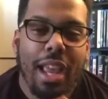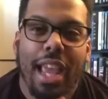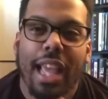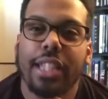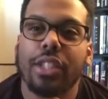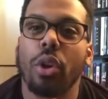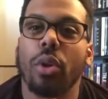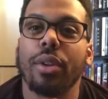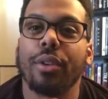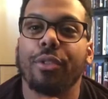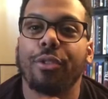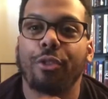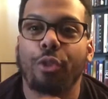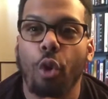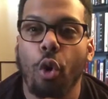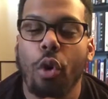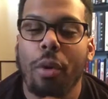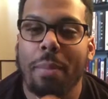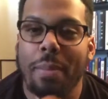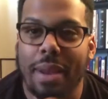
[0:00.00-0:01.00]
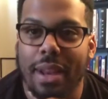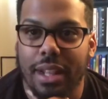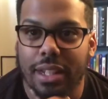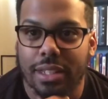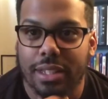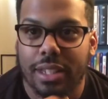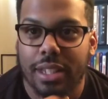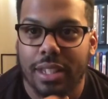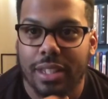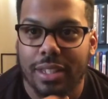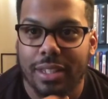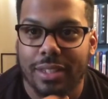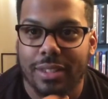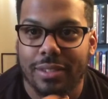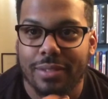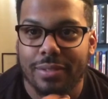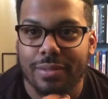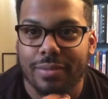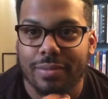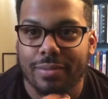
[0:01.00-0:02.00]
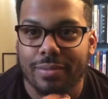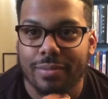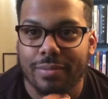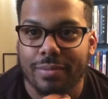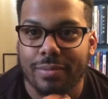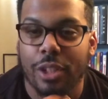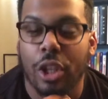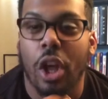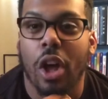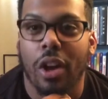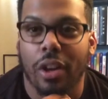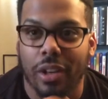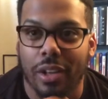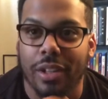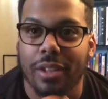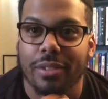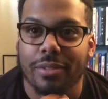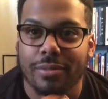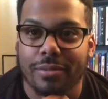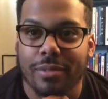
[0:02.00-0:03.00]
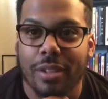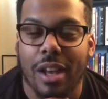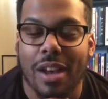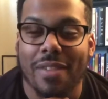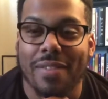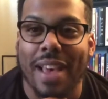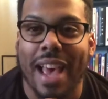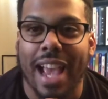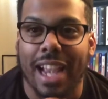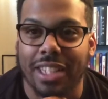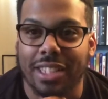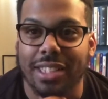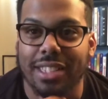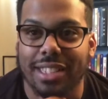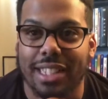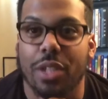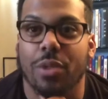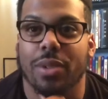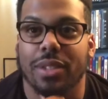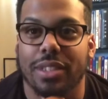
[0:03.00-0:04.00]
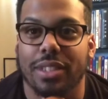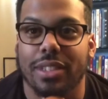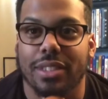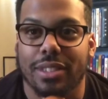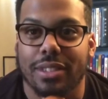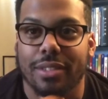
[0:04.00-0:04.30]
it's only 4 minutes longer of action sequences.